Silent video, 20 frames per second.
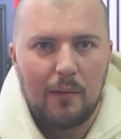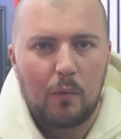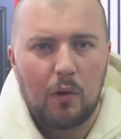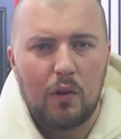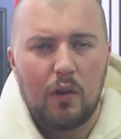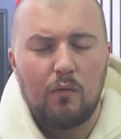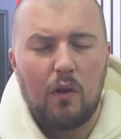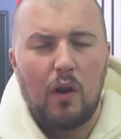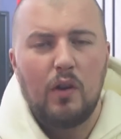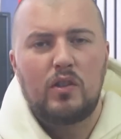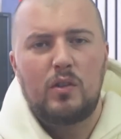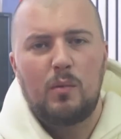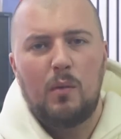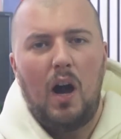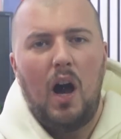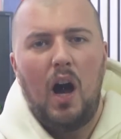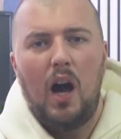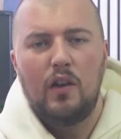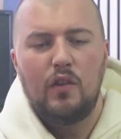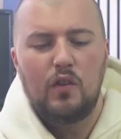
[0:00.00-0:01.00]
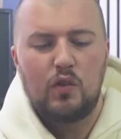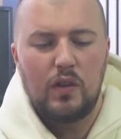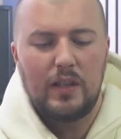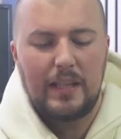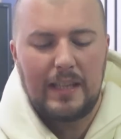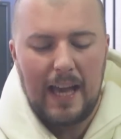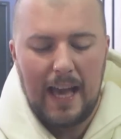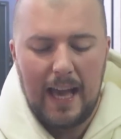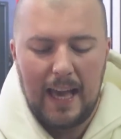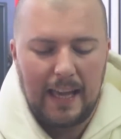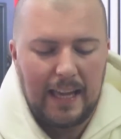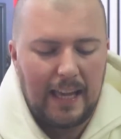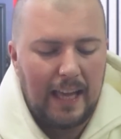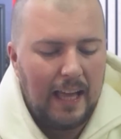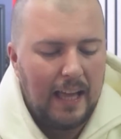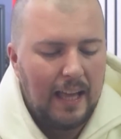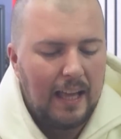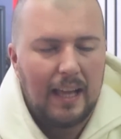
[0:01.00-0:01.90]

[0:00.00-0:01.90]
We're on the road to 100k.